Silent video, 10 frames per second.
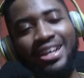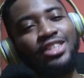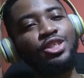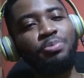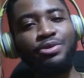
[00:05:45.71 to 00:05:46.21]

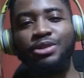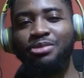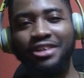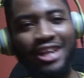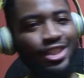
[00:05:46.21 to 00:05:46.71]
That's the spirit,
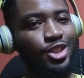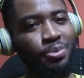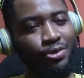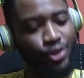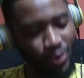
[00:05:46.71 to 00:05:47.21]
bro. That's the
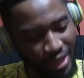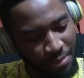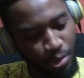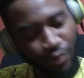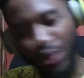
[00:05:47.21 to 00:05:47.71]
spirit. You
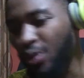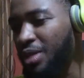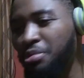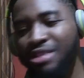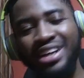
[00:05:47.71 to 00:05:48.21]
keep moving, you
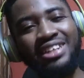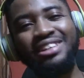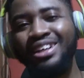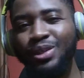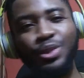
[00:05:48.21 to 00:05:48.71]
keep
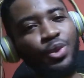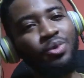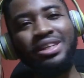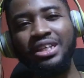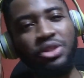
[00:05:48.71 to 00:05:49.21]
grinding, you
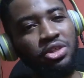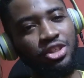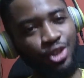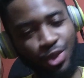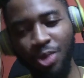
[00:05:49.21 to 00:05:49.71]
don't let
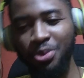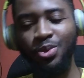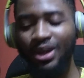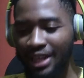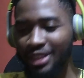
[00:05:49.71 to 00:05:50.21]
nothing stop
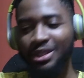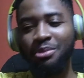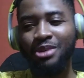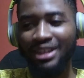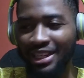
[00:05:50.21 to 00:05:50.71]
you. I like
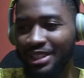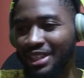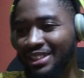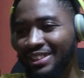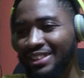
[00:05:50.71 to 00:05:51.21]
that, bro. I like that.